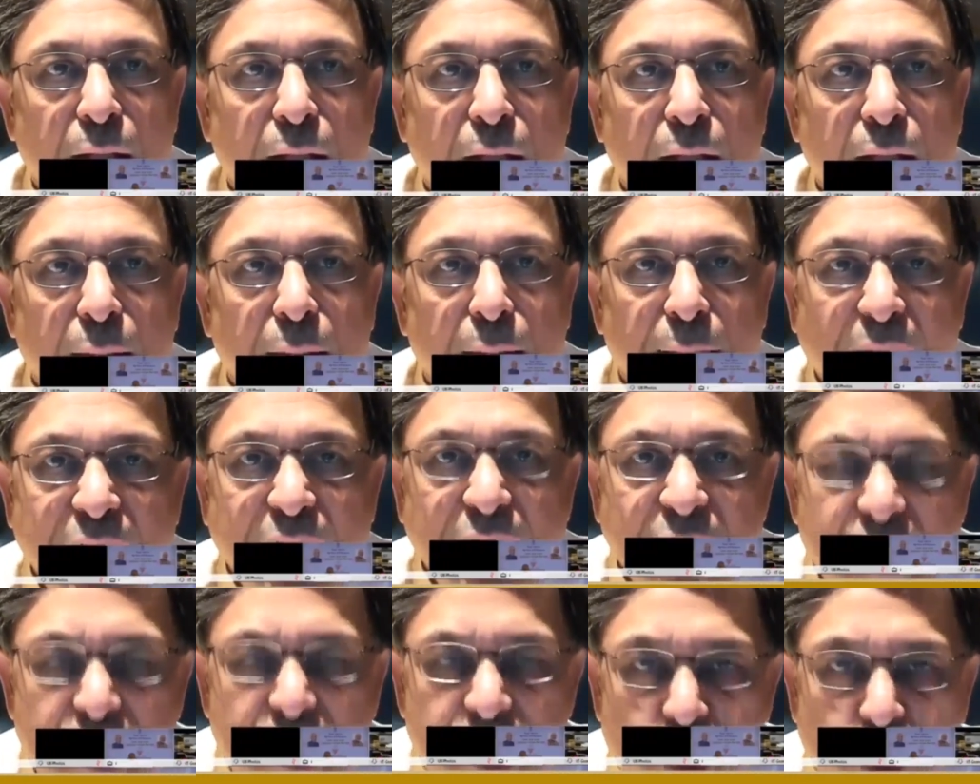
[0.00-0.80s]
My dear
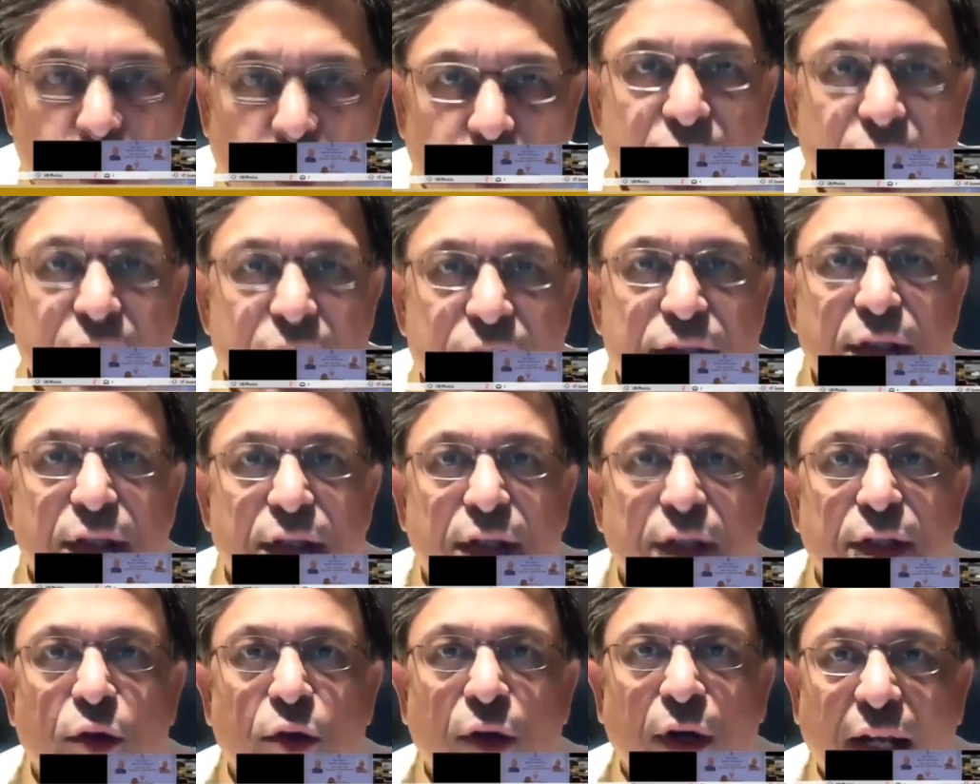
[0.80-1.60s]
students,
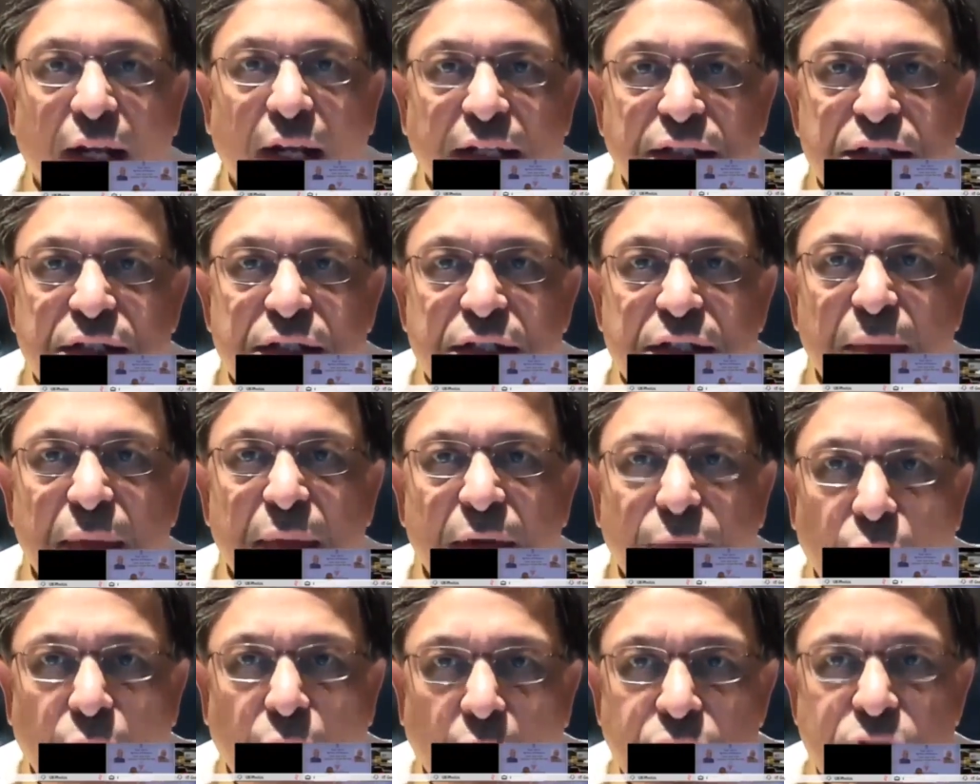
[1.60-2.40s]
you are extremely
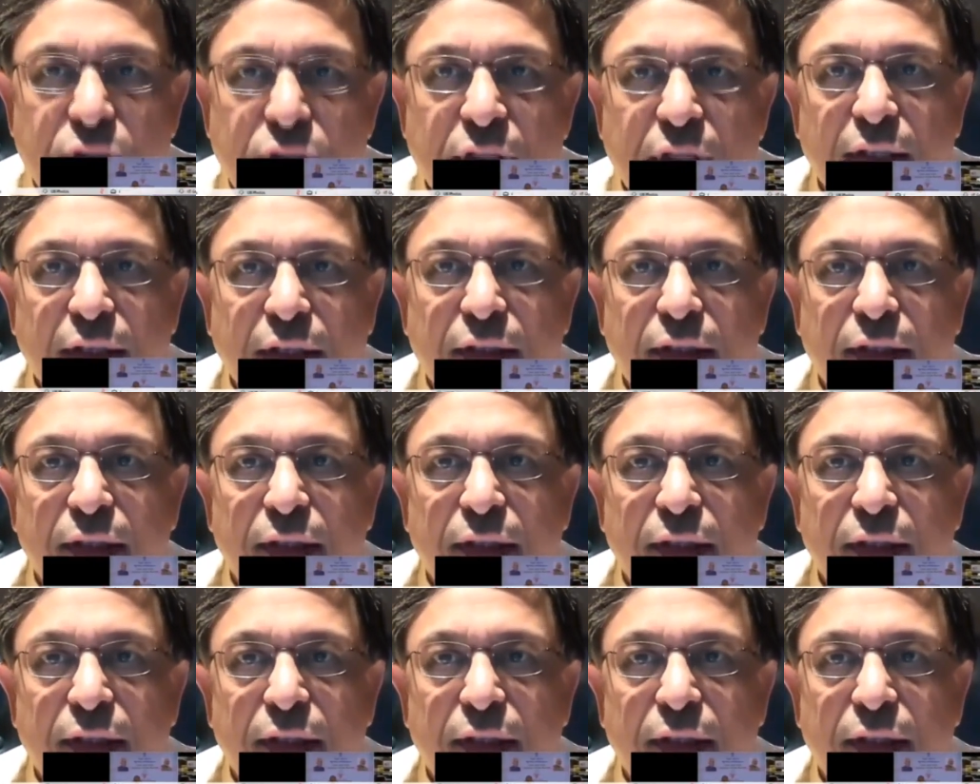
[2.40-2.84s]
fortunate